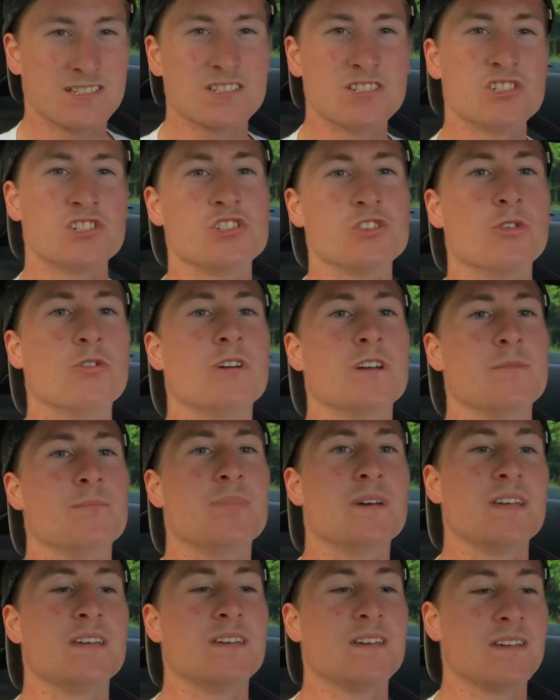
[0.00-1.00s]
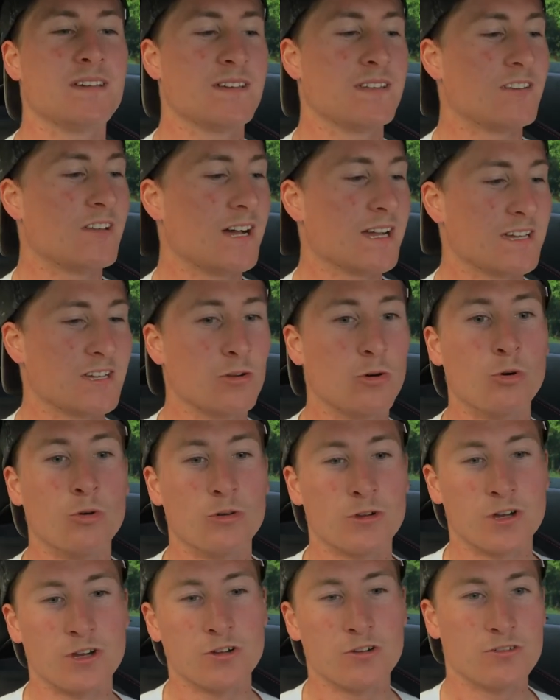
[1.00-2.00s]
enjoy being in like an
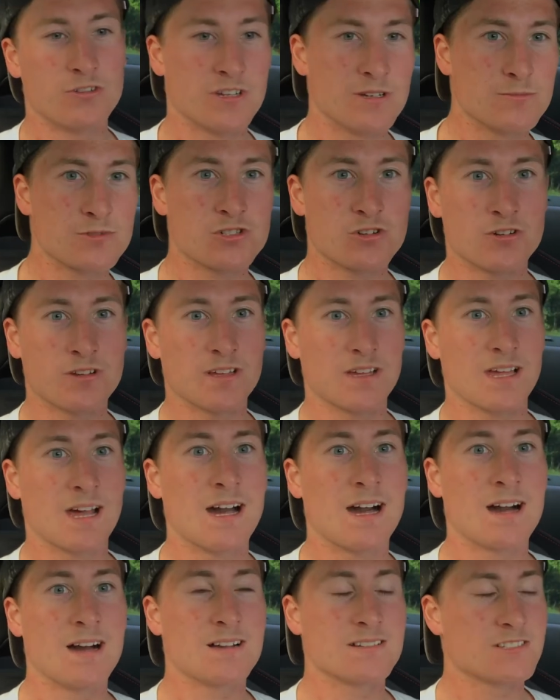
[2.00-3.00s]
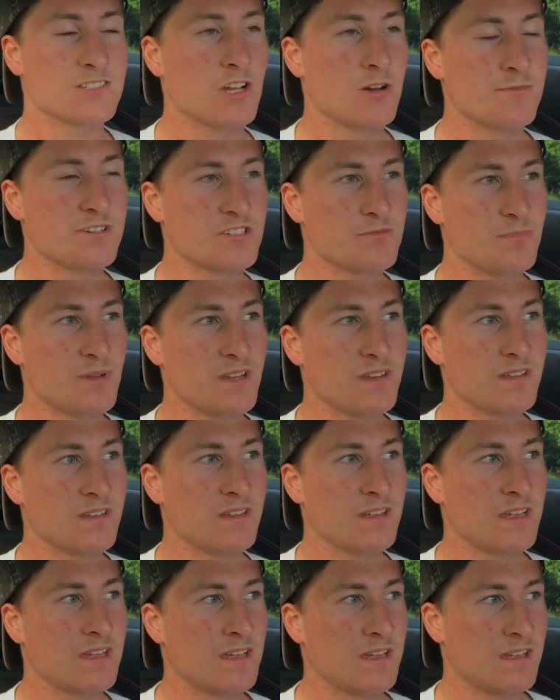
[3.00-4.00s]
auto Tiptronic car so much better,
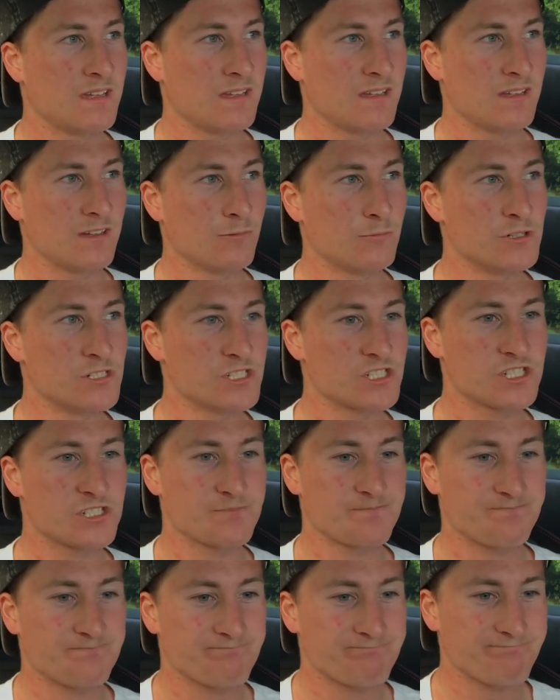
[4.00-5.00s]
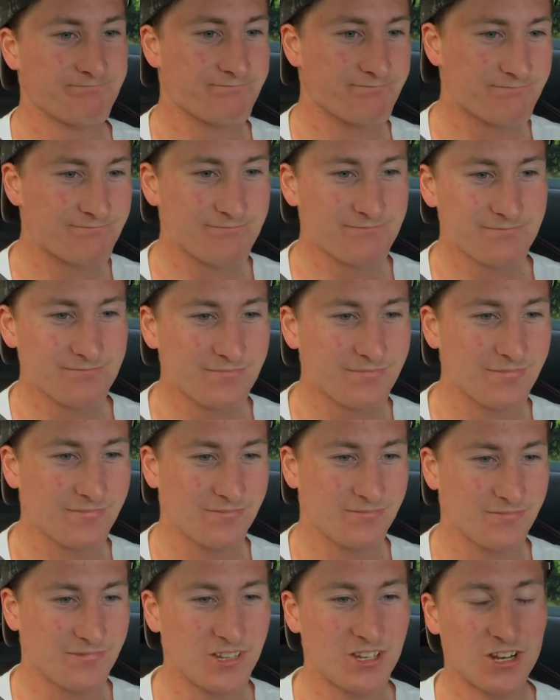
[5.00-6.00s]
which,
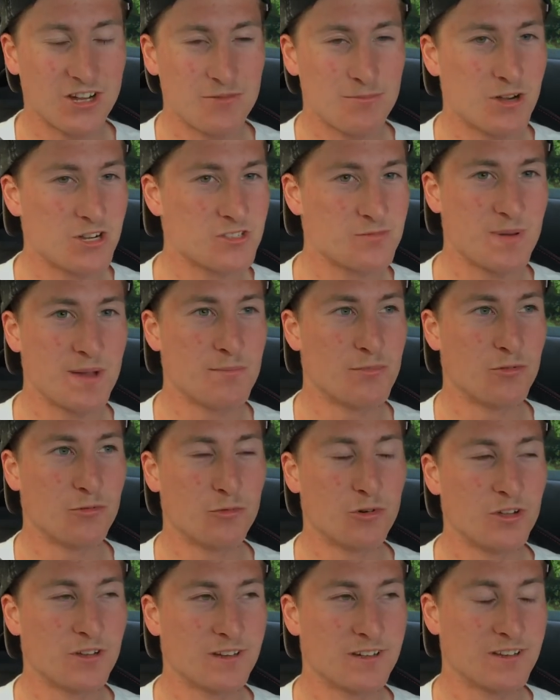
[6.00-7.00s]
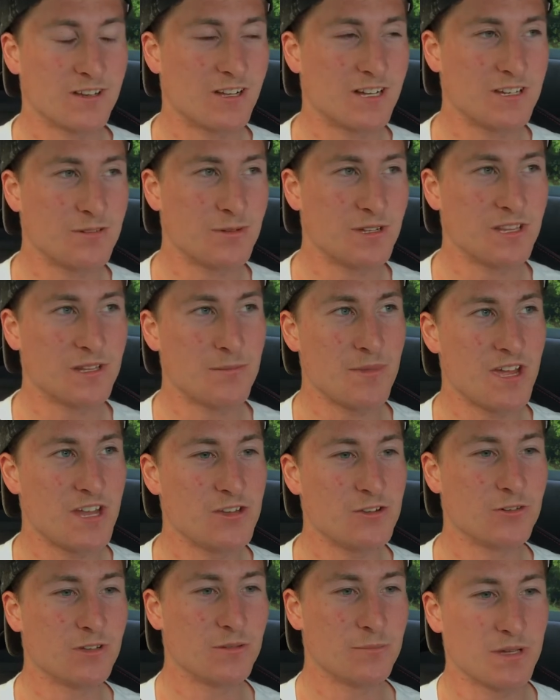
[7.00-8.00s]
you know, most people wouldn't. I'd like to be in the
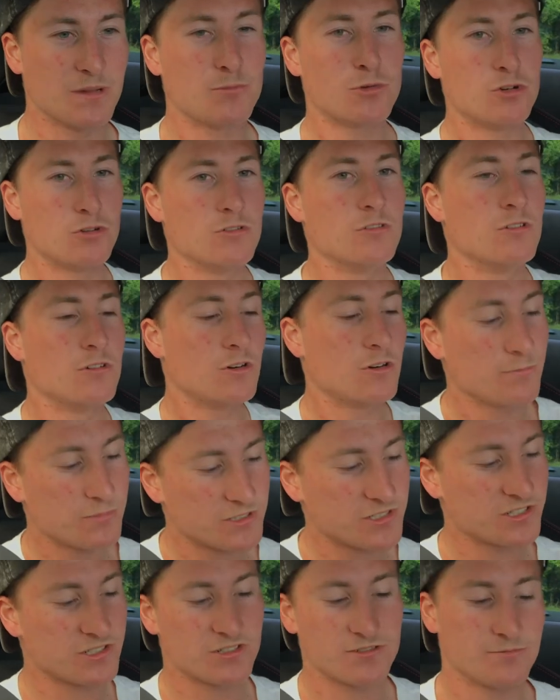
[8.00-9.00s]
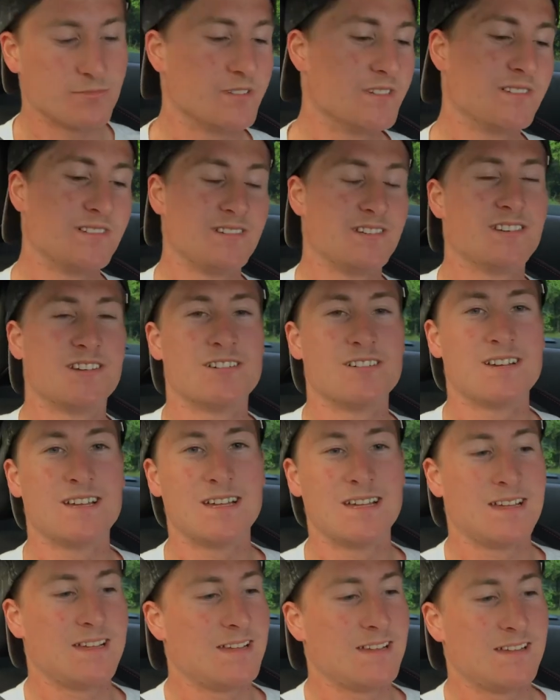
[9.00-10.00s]
manual and be more, but, you know,
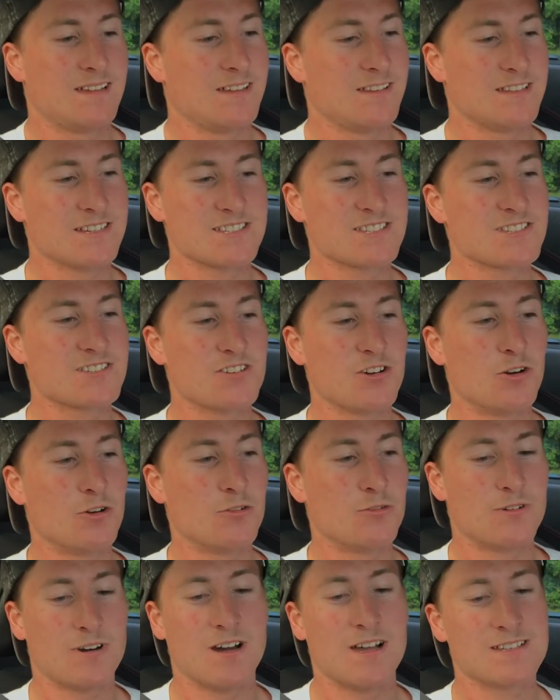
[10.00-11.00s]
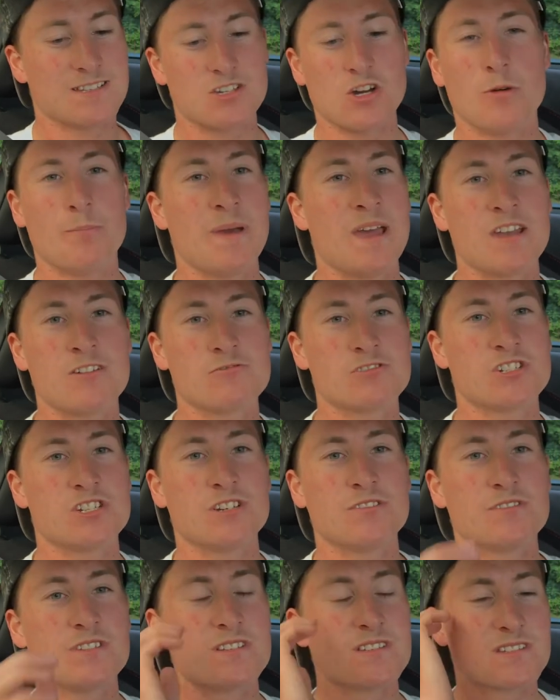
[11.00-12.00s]
this is cool. It's got paddle
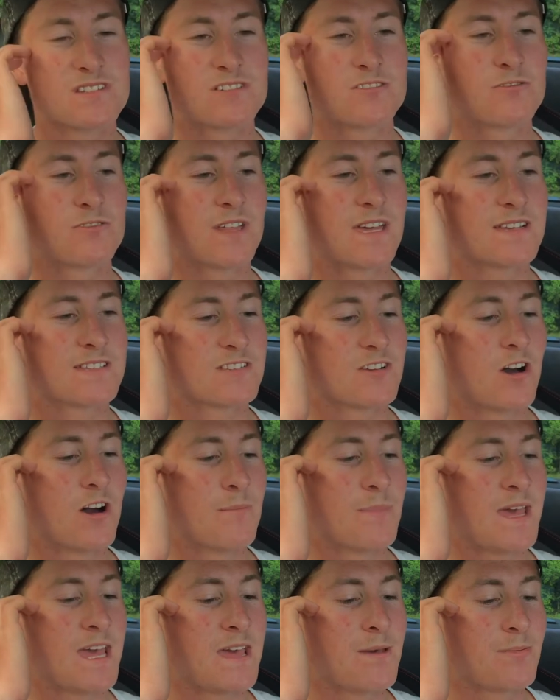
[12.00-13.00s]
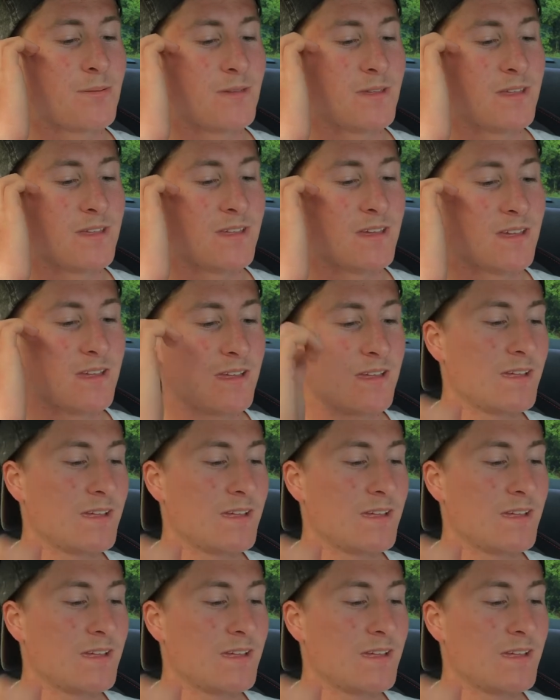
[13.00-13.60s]
shifters and all that, so I'm happy.